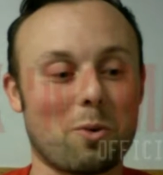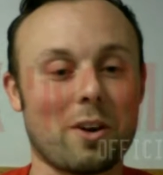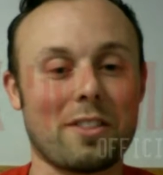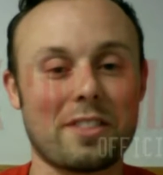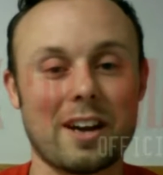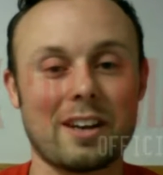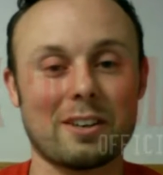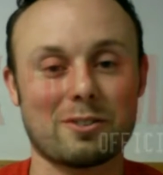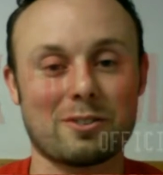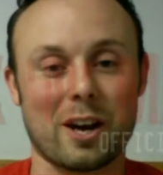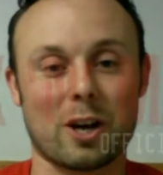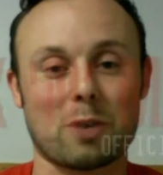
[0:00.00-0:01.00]
that
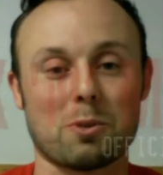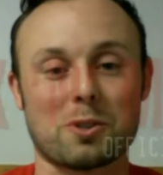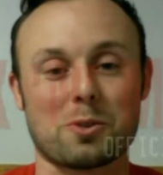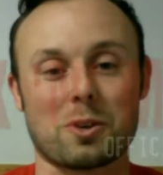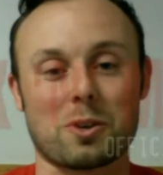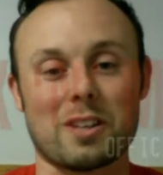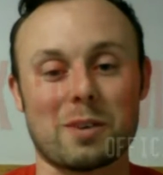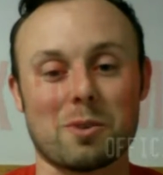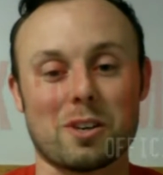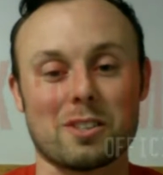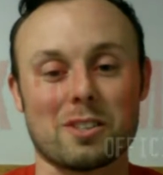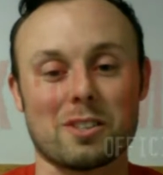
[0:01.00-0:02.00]
terrible storyline
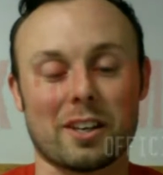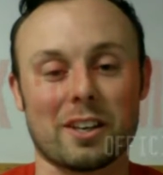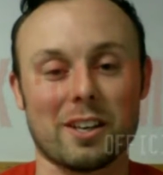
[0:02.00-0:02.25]
was,